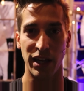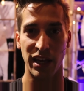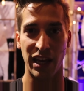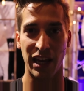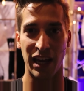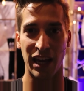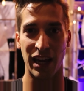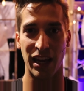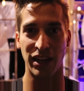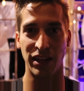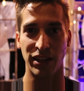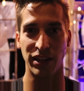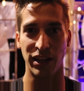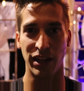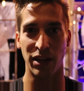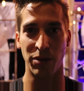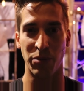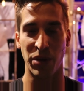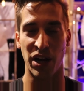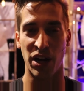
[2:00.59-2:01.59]
and
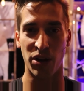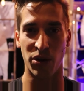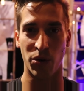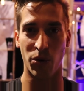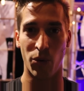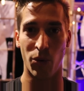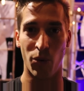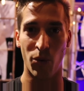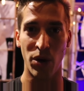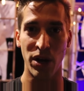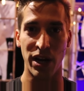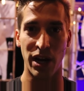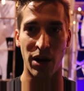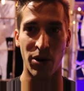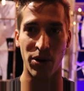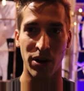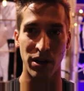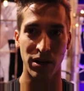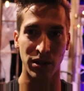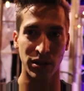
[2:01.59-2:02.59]
in about one
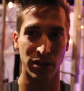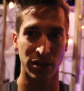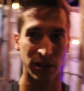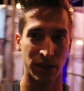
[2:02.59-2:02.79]
hour,